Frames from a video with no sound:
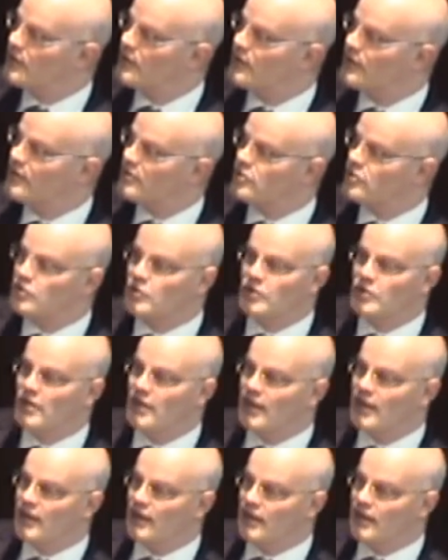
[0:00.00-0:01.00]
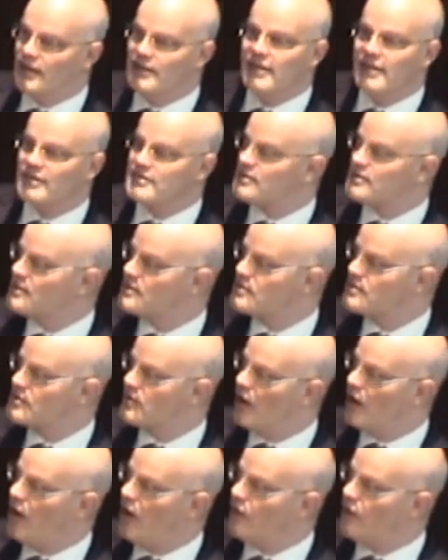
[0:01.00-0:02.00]
these two indexes
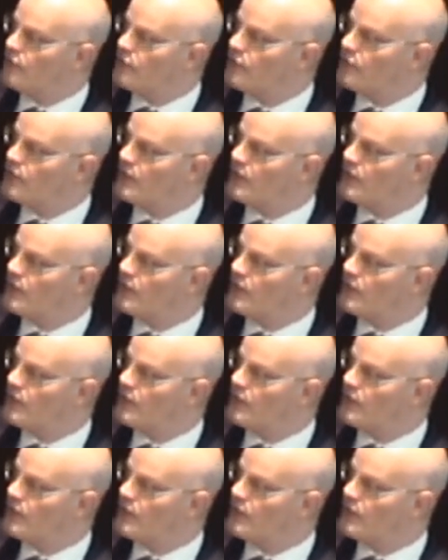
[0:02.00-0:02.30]
of